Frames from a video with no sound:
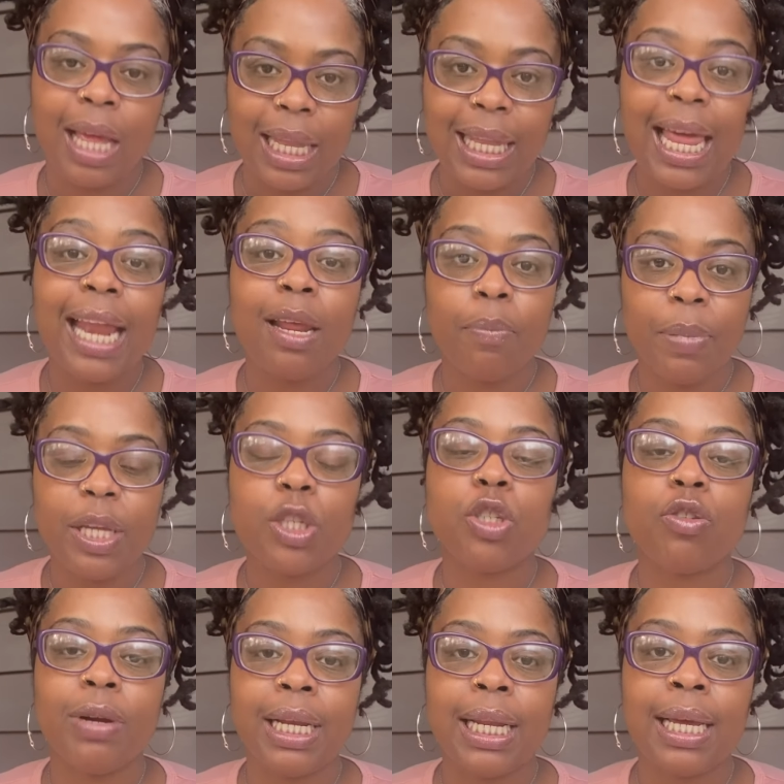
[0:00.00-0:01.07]
let it be
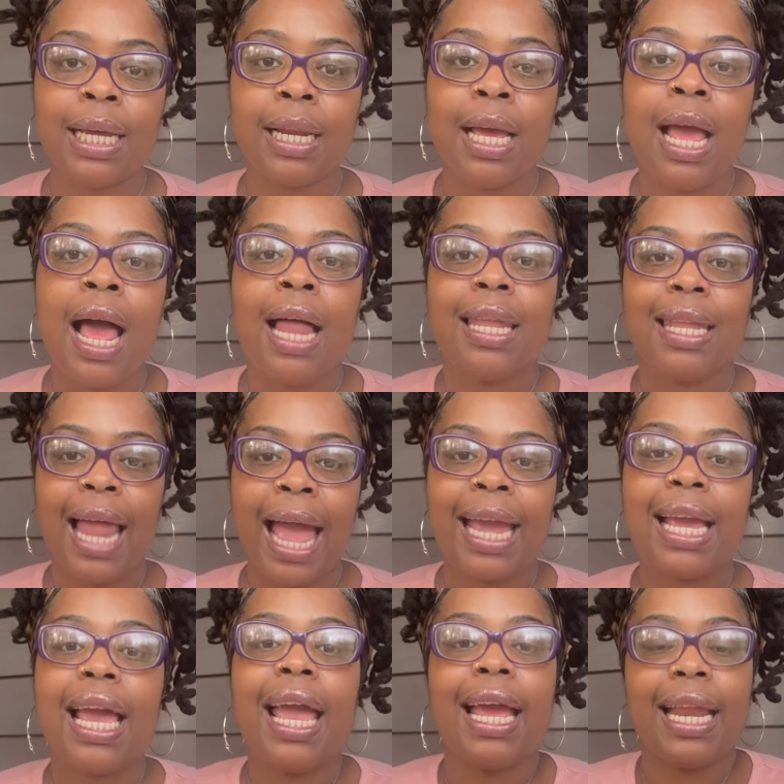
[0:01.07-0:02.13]
treated
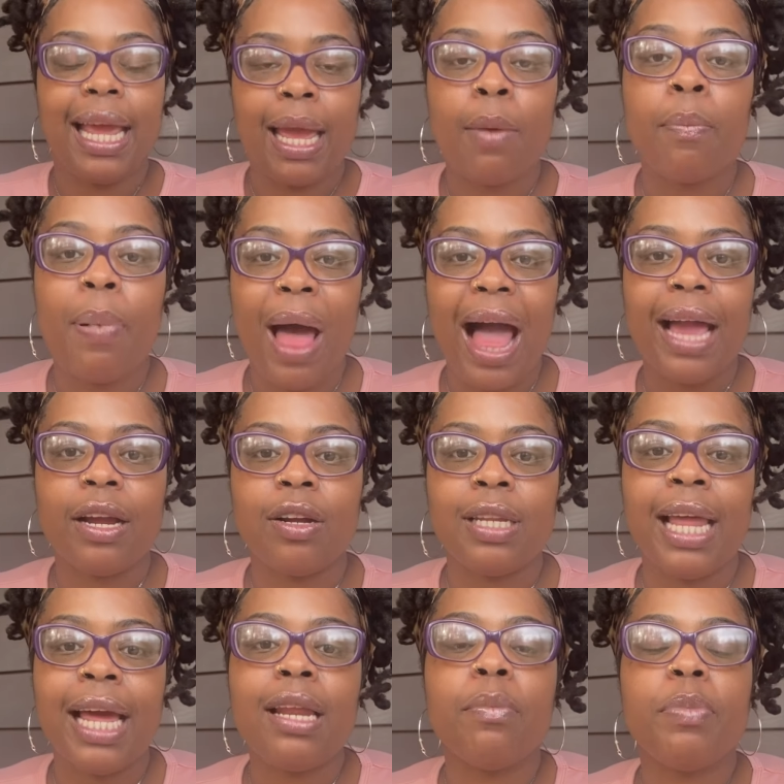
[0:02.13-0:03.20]
like an empire.
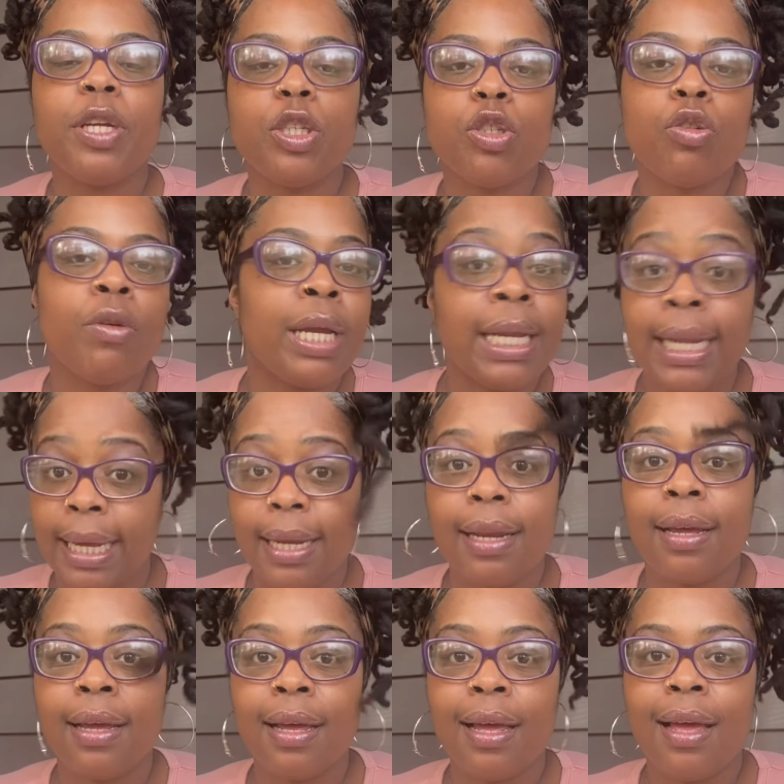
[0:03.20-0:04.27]
Let it be treated
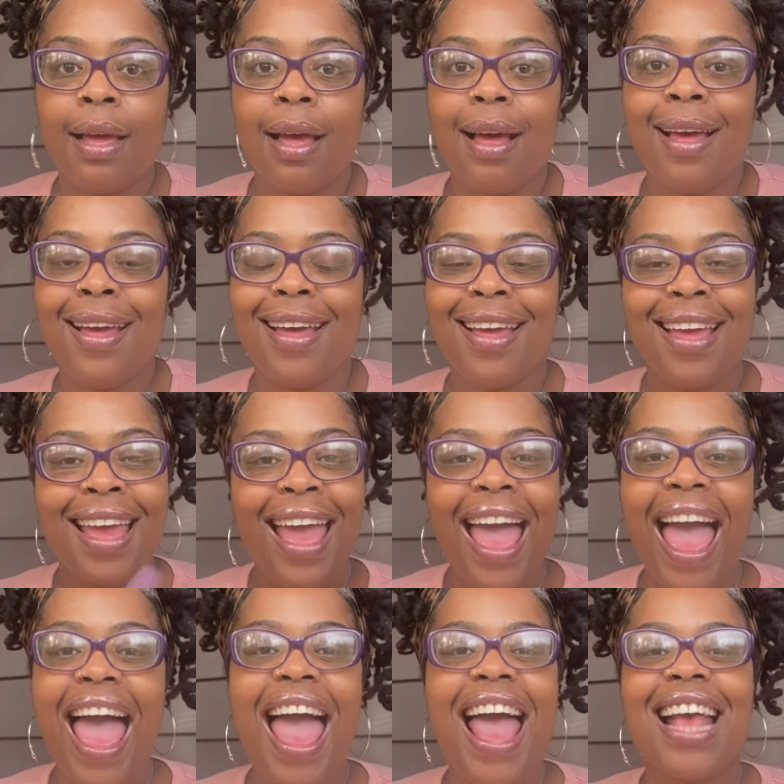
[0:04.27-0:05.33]

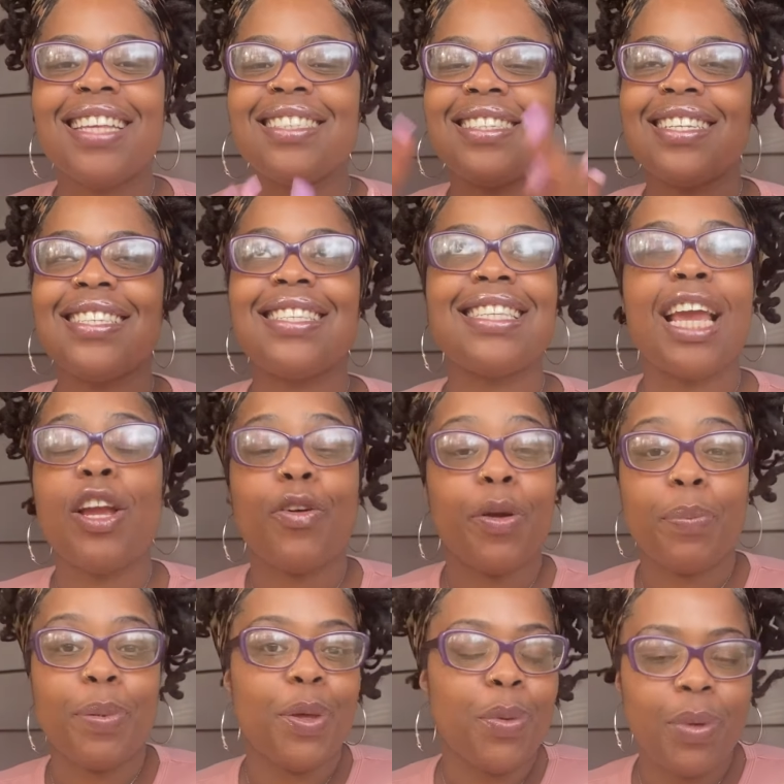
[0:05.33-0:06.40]
as the
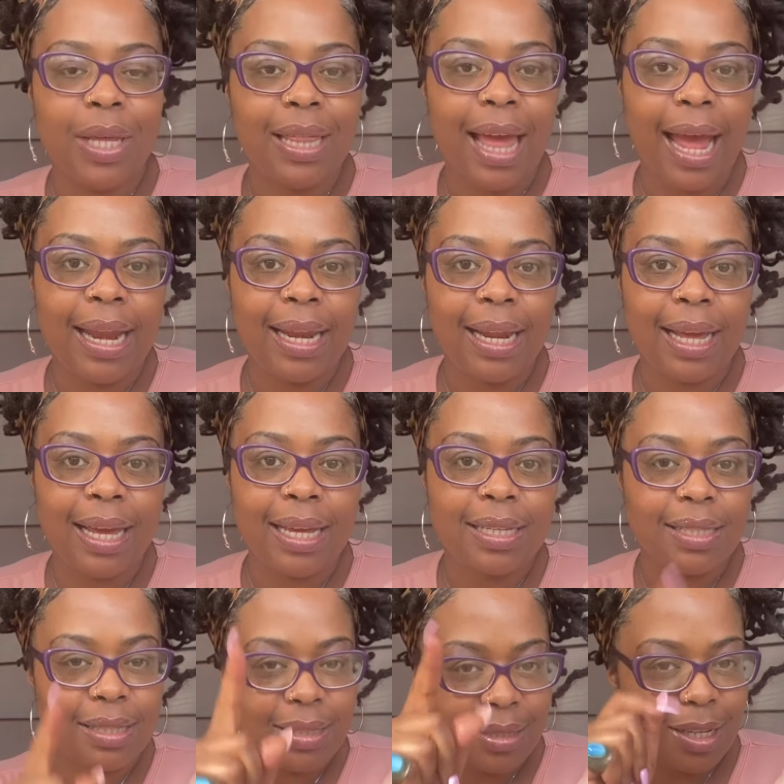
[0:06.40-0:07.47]
sacred beauty that it is,
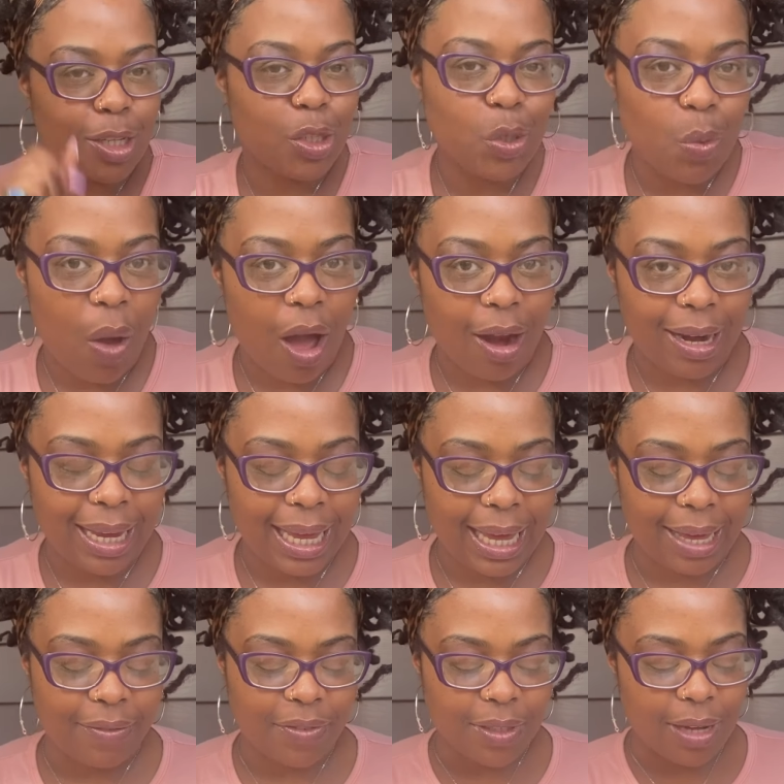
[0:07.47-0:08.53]
because you are a
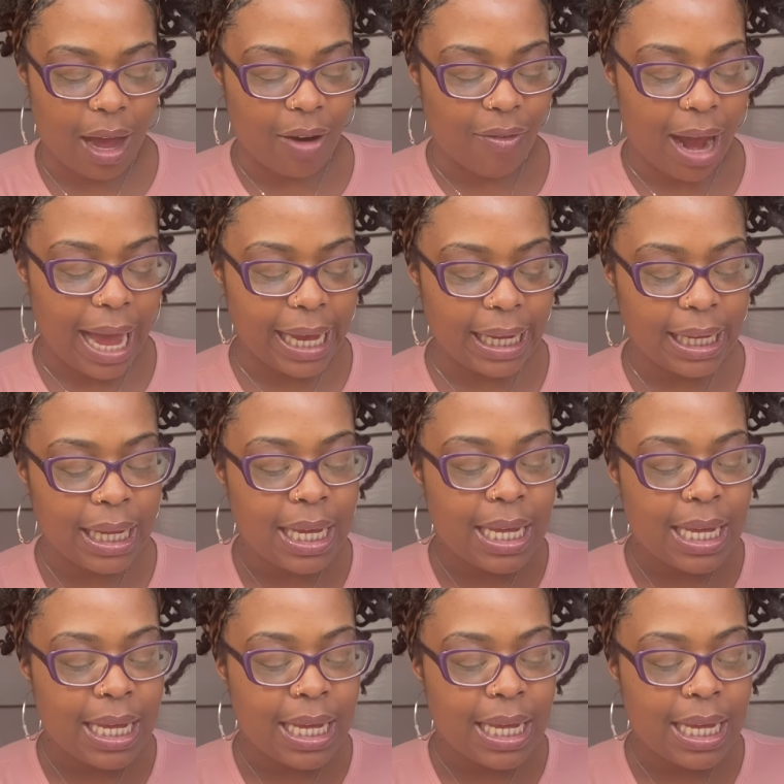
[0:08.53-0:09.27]
gift, all right?